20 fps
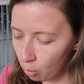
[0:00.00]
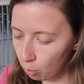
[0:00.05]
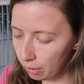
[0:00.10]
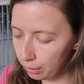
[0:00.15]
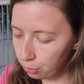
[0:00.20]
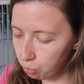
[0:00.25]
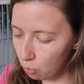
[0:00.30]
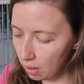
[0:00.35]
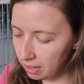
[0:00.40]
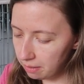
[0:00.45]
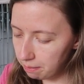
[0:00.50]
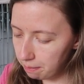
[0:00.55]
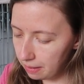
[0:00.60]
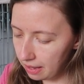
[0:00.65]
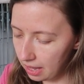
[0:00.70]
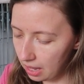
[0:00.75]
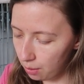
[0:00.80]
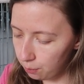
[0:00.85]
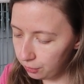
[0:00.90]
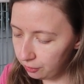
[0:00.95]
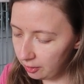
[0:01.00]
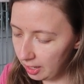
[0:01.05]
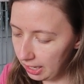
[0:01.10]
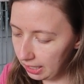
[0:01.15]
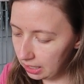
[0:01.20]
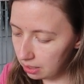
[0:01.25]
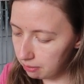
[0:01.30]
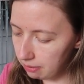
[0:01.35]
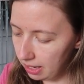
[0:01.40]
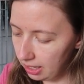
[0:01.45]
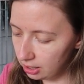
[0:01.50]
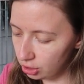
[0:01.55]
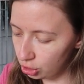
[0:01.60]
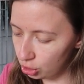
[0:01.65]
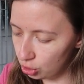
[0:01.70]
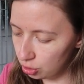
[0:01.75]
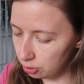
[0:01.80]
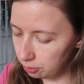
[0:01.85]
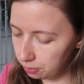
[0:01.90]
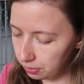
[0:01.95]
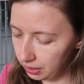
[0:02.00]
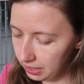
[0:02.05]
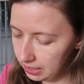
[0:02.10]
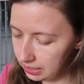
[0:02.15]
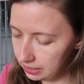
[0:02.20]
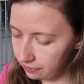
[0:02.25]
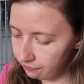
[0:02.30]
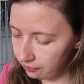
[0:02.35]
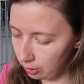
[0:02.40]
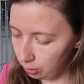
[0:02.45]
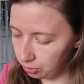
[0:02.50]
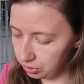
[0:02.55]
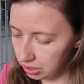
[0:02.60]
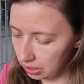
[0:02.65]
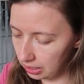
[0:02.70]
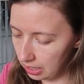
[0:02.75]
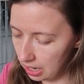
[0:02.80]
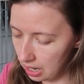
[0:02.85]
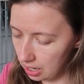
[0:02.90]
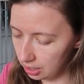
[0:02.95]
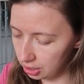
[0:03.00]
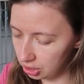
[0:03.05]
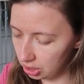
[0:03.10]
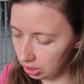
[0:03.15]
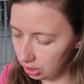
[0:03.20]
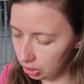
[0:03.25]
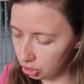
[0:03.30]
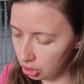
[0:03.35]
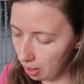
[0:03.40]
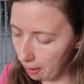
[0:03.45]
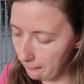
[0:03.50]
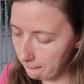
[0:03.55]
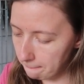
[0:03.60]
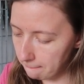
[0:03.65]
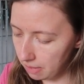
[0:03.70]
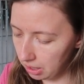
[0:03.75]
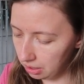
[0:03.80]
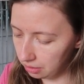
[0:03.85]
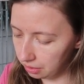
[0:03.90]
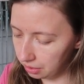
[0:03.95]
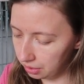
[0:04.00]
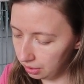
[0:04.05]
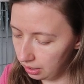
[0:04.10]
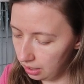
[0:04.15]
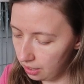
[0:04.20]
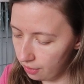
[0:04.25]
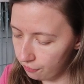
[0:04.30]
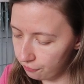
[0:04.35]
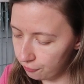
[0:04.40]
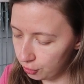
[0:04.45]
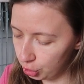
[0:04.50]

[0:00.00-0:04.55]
With one pet, we recommend that you replace the filter cartilage monthly.